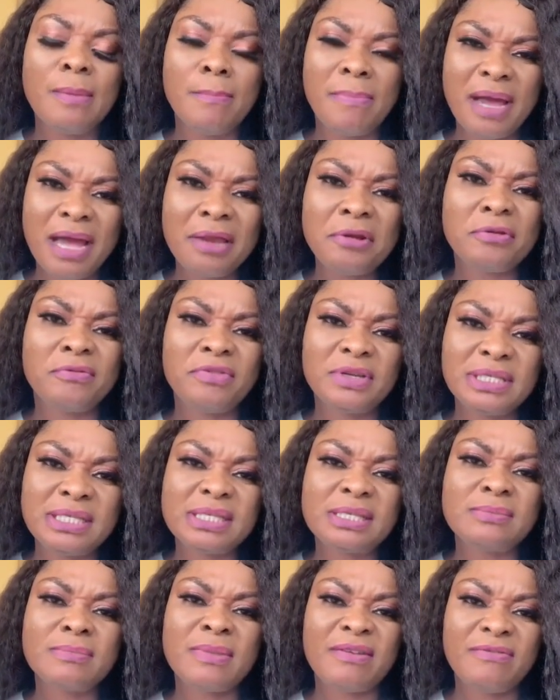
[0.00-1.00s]
Part of
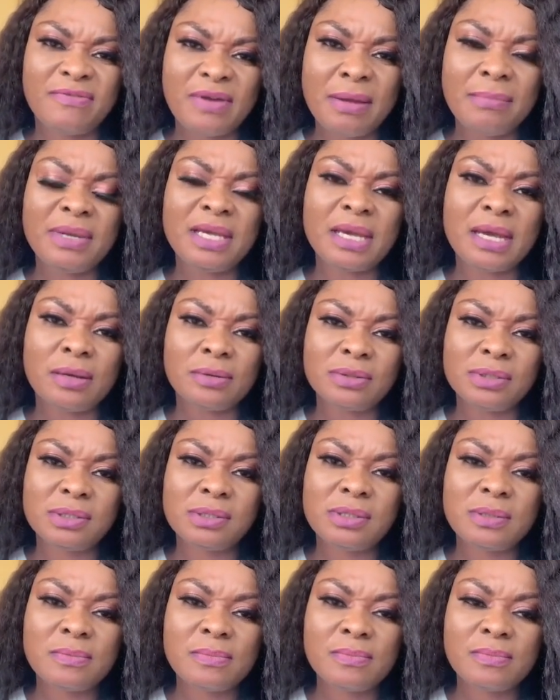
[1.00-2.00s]
it is my family
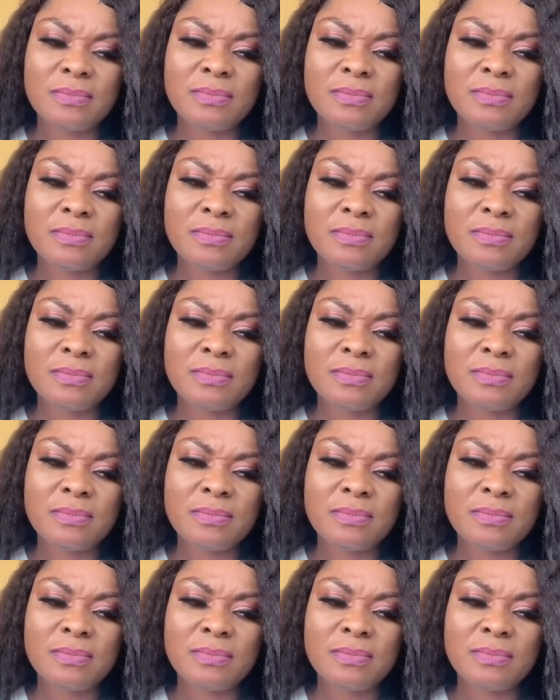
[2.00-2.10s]
house.